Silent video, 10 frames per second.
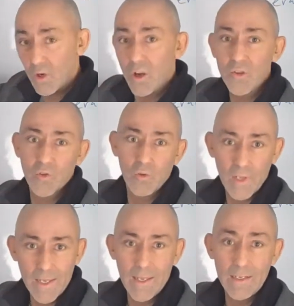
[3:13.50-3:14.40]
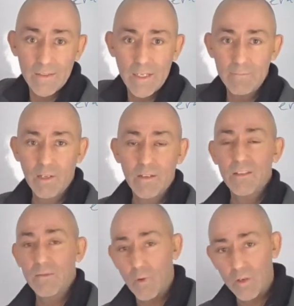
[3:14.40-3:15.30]
also like A state because
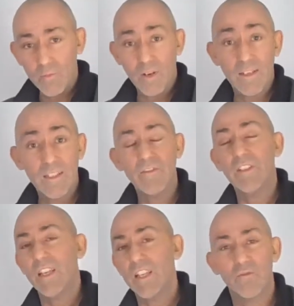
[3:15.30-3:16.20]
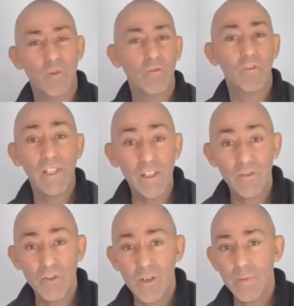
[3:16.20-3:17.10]
there's more activity, there's more
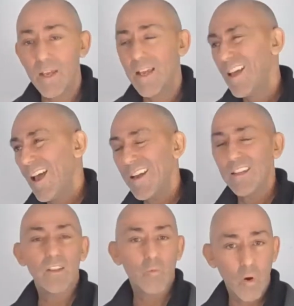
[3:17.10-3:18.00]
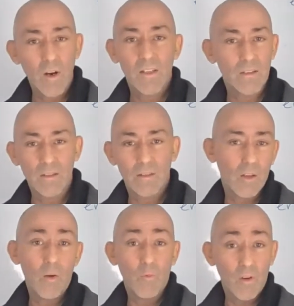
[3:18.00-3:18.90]
relationship, and it just works just a
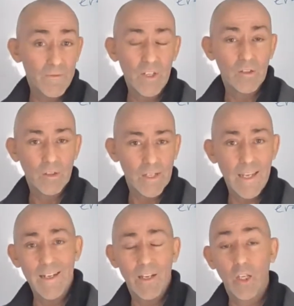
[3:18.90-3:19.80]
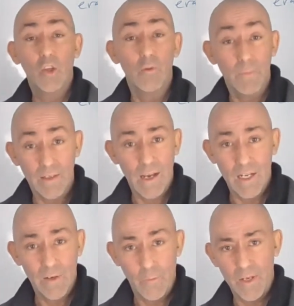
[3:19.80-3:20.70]
lot more efficiently in a human
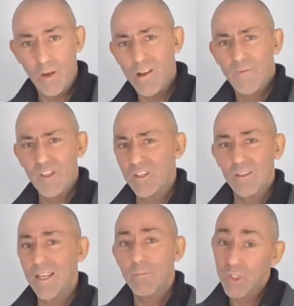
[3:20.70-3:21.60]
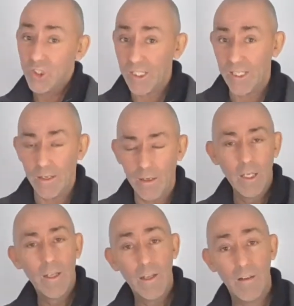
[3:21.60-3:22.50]
kind of way. Not efficient like a machine,
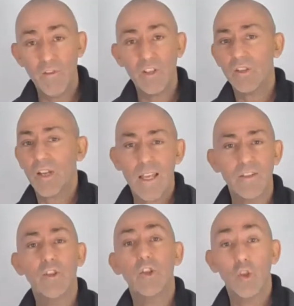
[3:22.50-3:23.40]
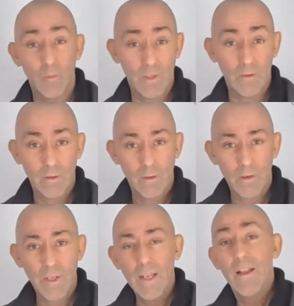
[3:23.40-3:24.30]
efficient as in human.
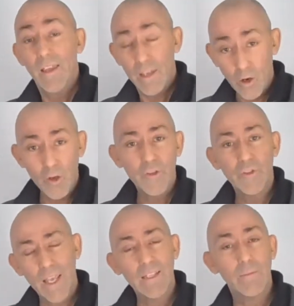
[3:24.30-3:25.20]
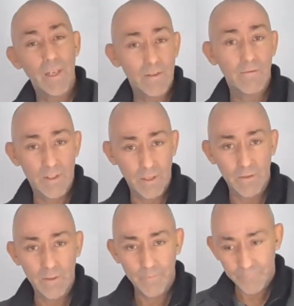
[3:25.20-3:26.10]
Okay, it also gets amazing
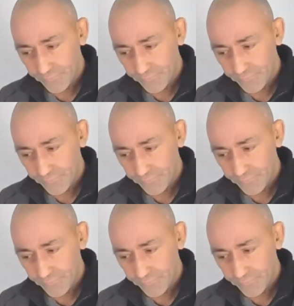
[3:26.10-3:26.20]
results.